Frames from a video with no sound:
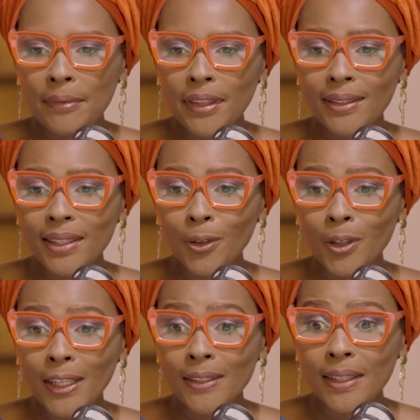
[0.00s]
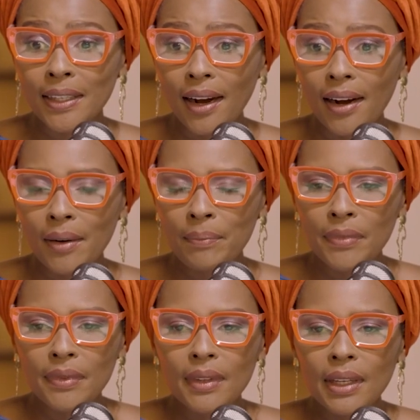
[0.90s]
things are not as they are.
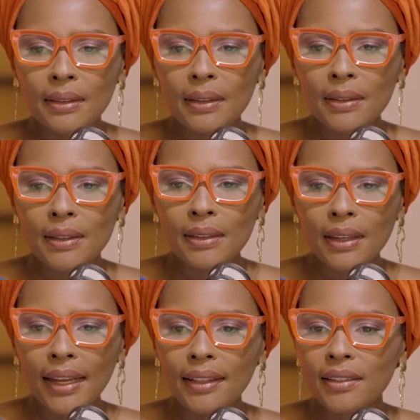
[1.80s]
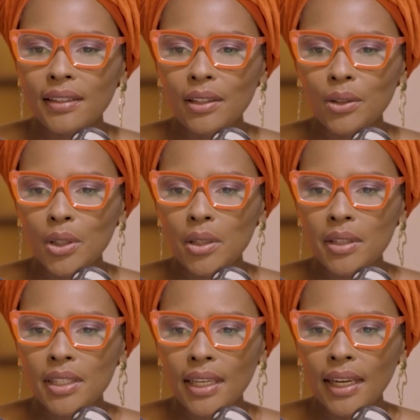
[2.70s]
And this does
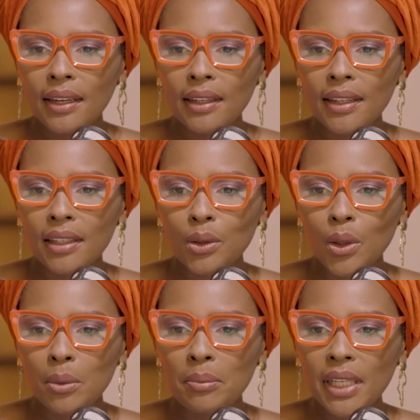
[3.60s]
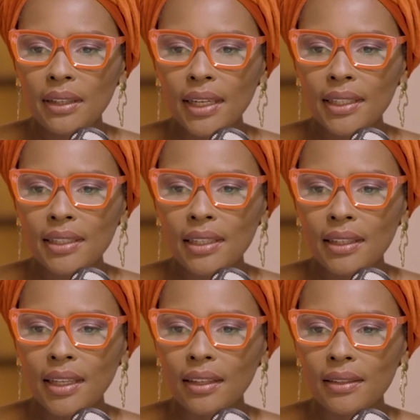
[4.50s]
not mean that
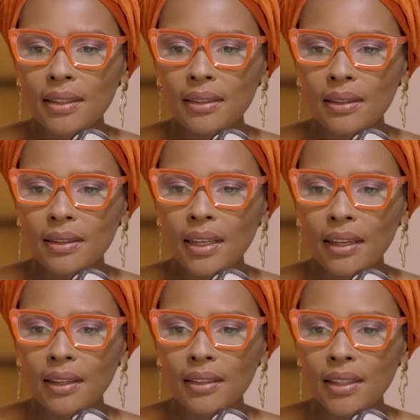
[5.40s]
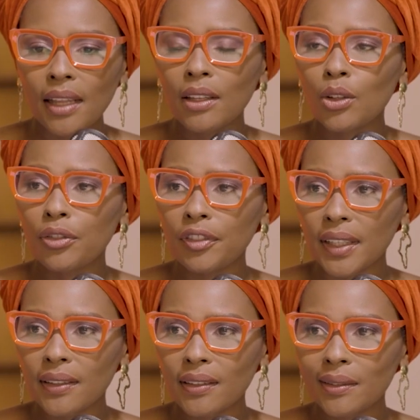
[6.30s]
there's nothing to
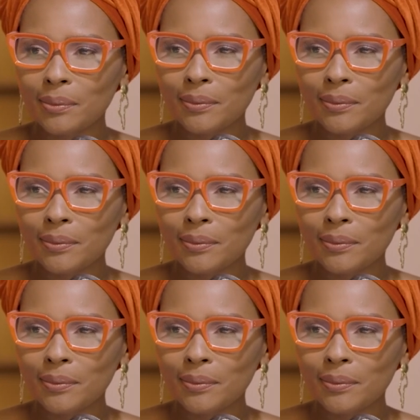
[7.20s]
fix.